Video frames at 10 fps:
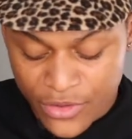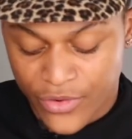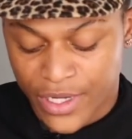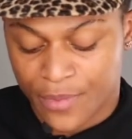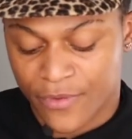
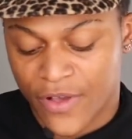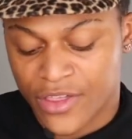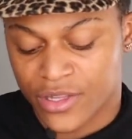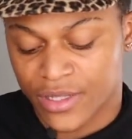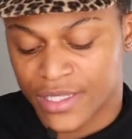treated
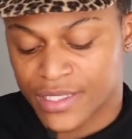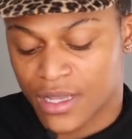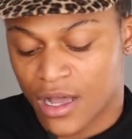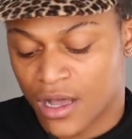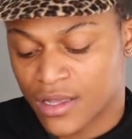professionally,
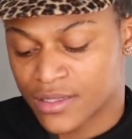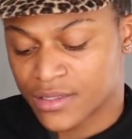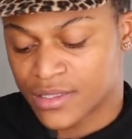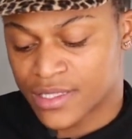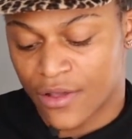
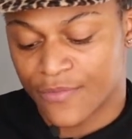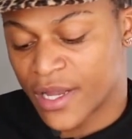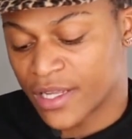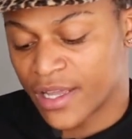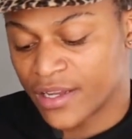
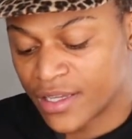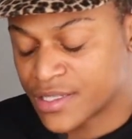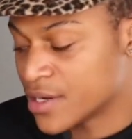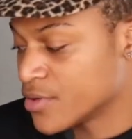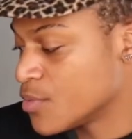self-medicating,
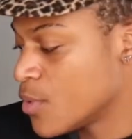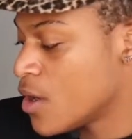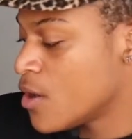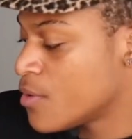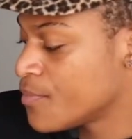etc.?
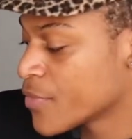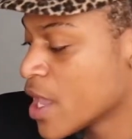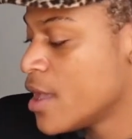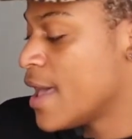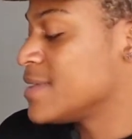Well,
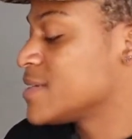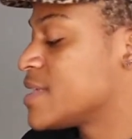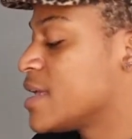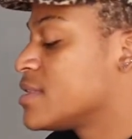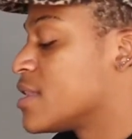as I
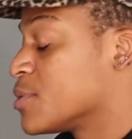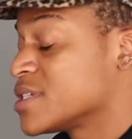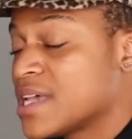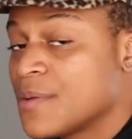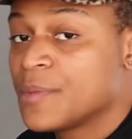said, there was
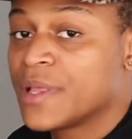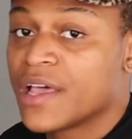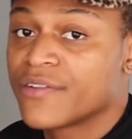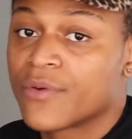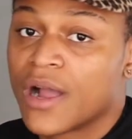a time in my
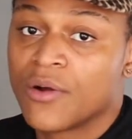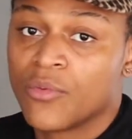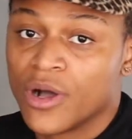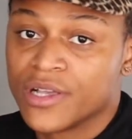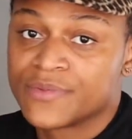life where I
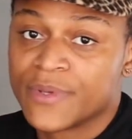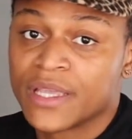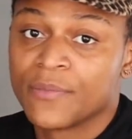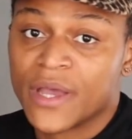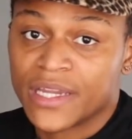was
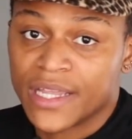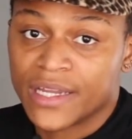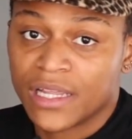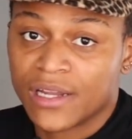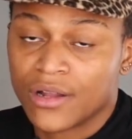being
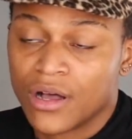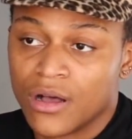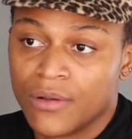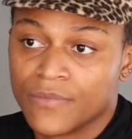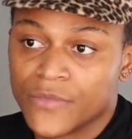medicated,
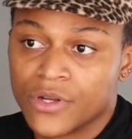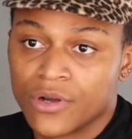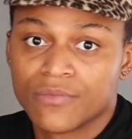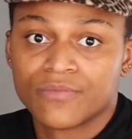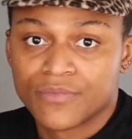
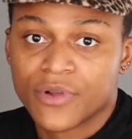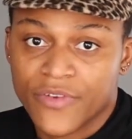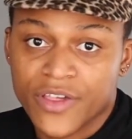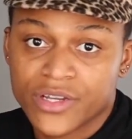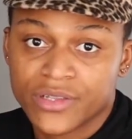
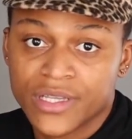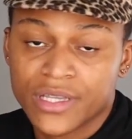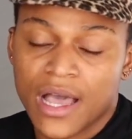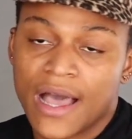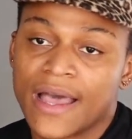
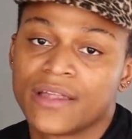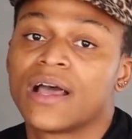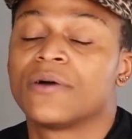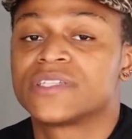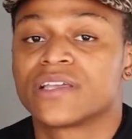professionally.
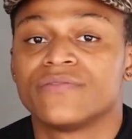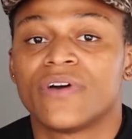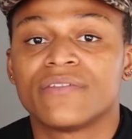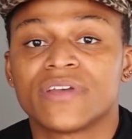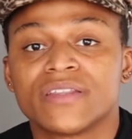I was taking
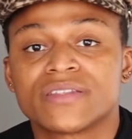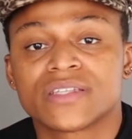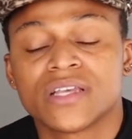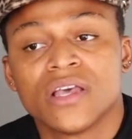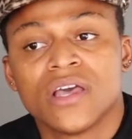
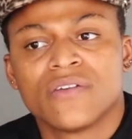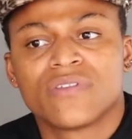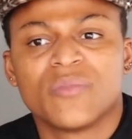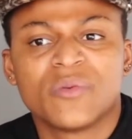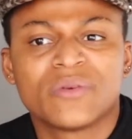Vyvanse
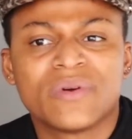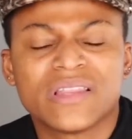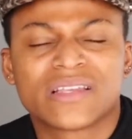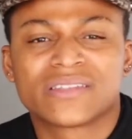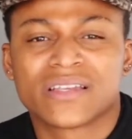for maybe about
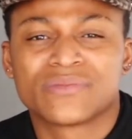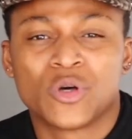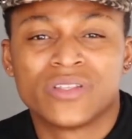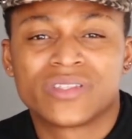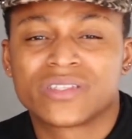like 6
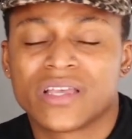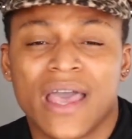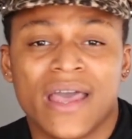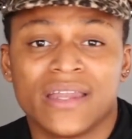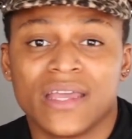months,
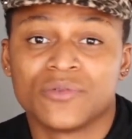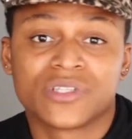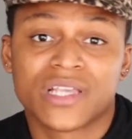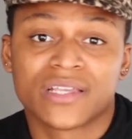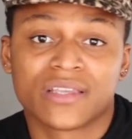and it was
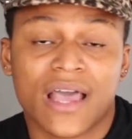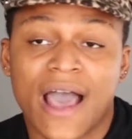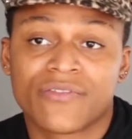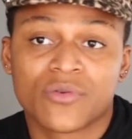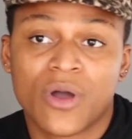just like
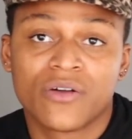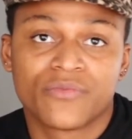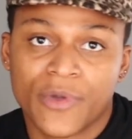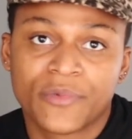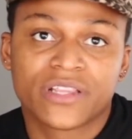after a
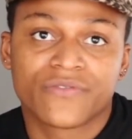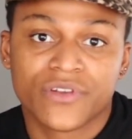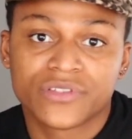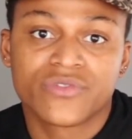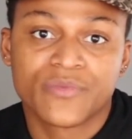while, maybe like the
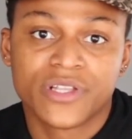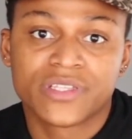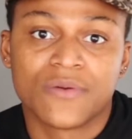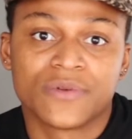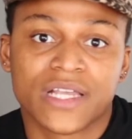first 3
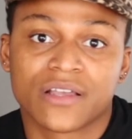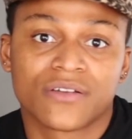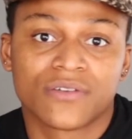months it was like